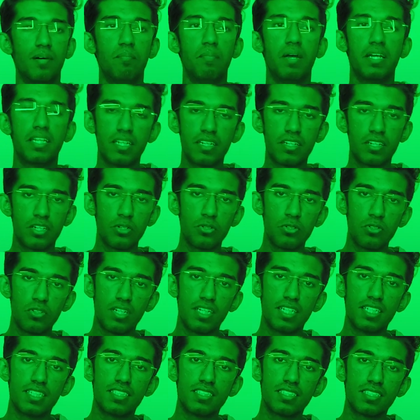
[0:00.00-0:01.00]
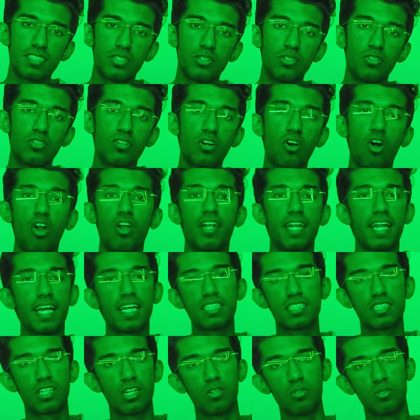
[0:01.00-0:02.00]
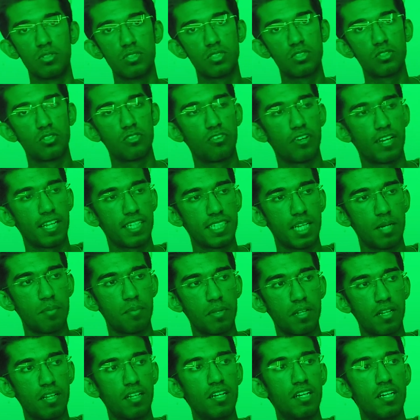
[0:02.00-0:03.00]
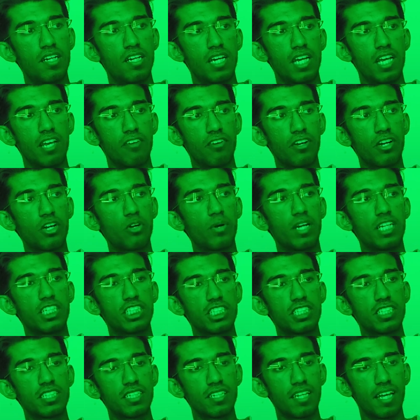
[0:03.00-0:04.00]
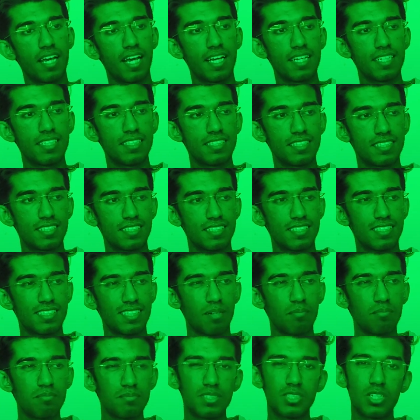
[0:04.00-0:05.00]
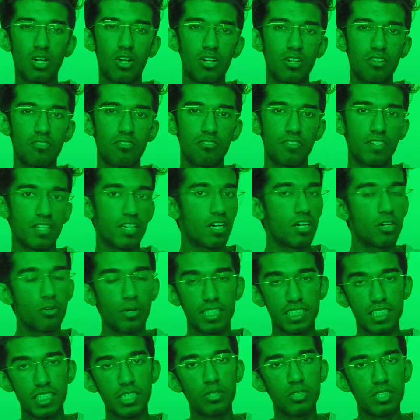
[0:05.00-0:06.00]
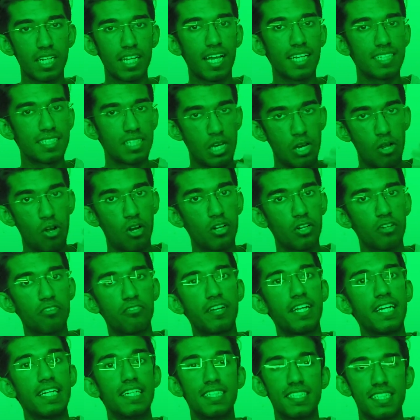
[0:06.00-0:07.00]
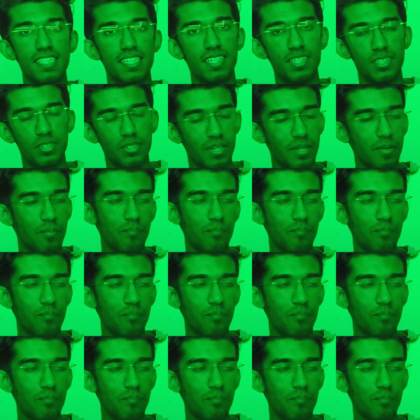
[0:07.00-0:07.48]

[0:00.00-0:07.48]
Method two is, you know, context clues. So for example, if a question has some sort of, a question usually has a lot of hints in it,